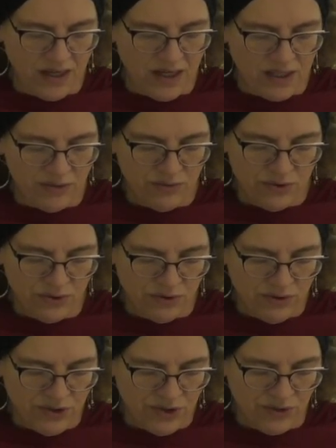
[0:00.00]
Hatun
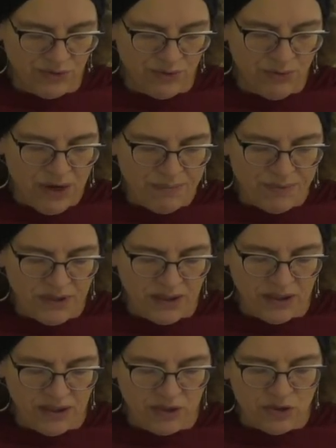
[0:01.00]
Suriju grew
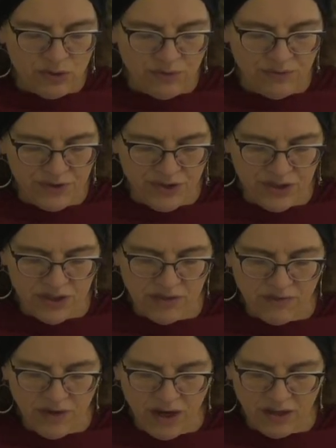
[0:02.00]
up in two versions
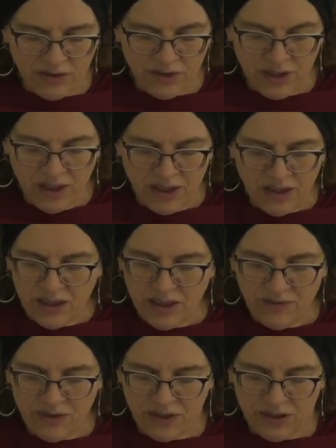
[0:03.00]
of honor that
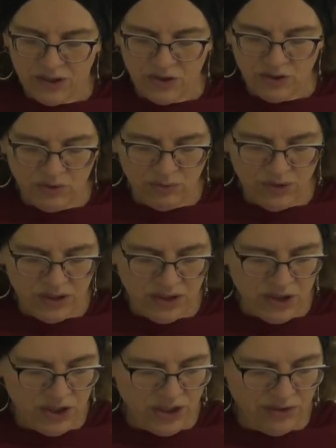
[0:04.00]
have nothing to do with
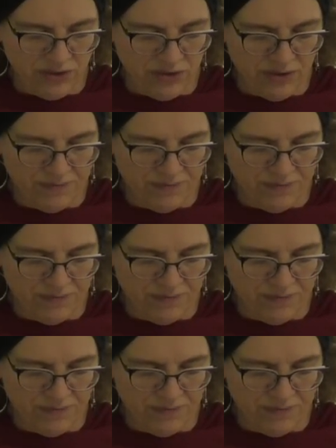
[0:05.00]
each other.